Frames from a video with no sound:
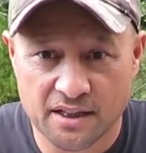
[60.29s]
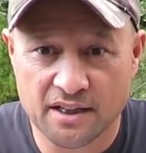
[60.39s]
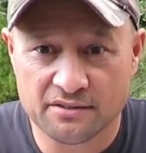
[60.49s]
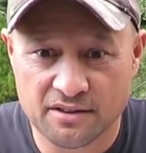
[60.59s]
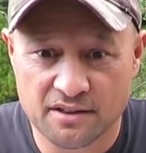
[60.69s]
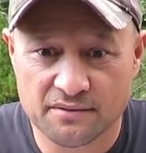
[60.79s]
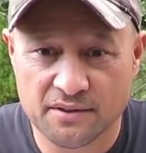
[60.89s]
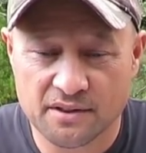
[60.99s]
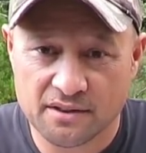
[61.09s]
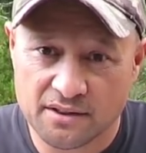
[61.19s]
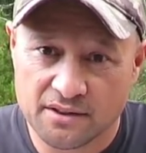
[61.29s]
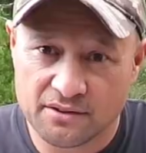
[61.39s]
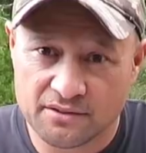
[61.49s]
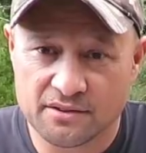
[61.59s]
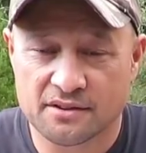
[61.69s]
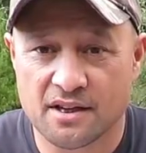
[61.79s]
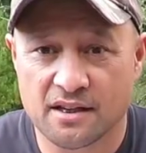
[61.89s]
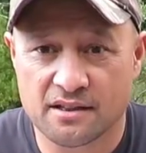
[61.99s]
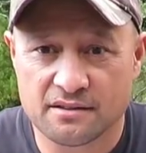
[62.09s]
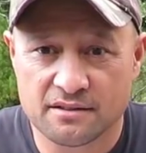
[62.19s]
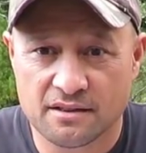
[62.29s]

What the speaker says: can deliver to the target.